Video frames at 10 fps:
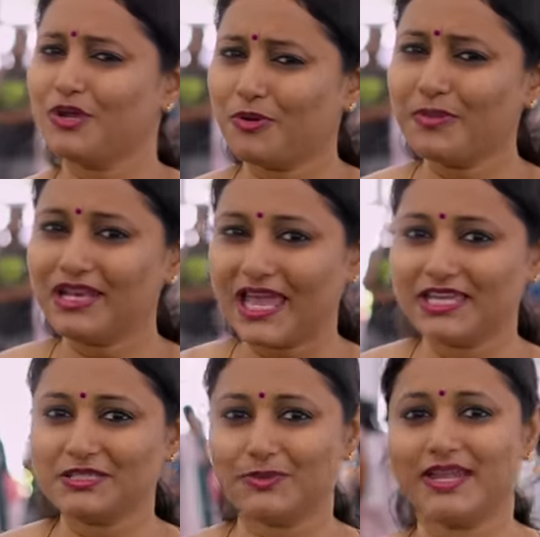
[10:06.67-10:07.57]
rumba
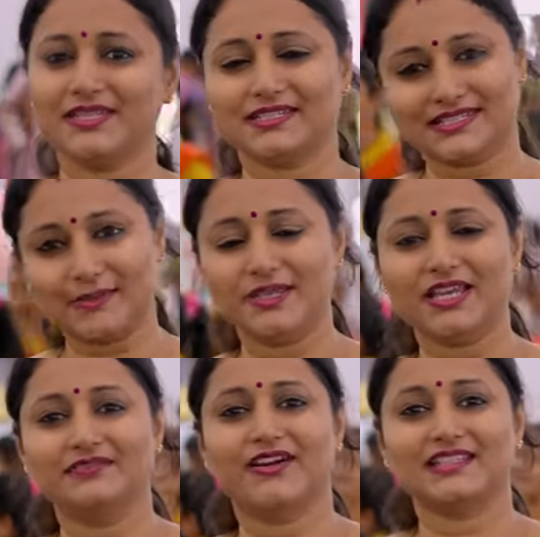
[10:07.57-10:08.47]
lightweight
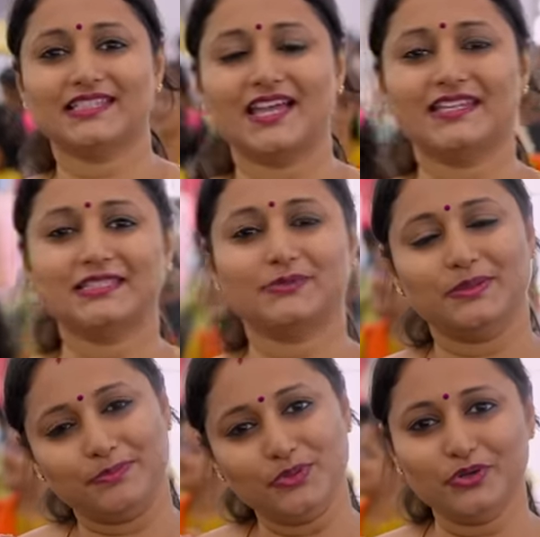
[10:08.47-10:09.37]
semi-gadwal sarees
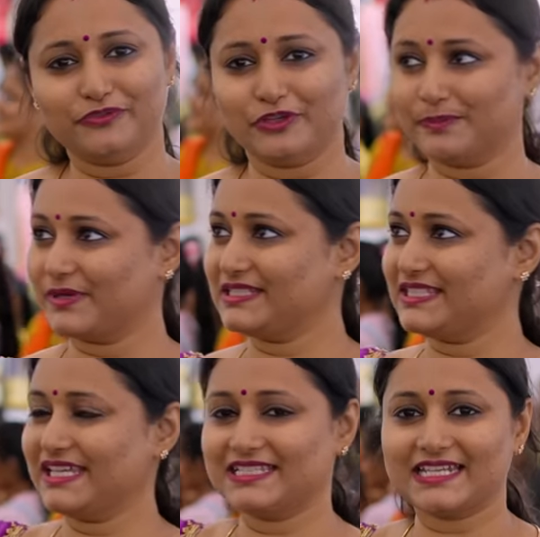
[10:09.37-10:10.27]
with beautiful prints
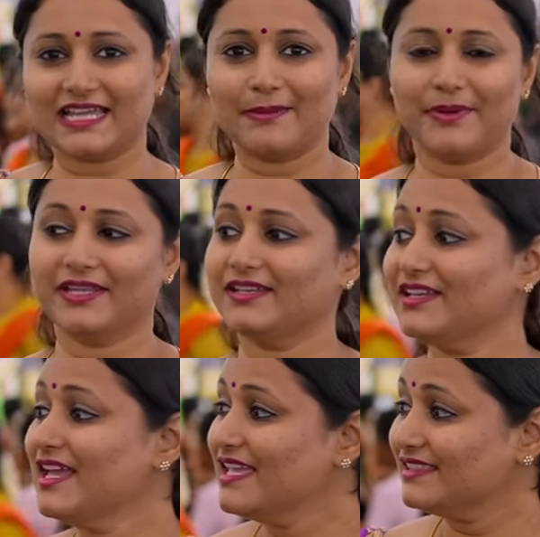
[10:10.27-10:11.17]
inge stack up aayirukku.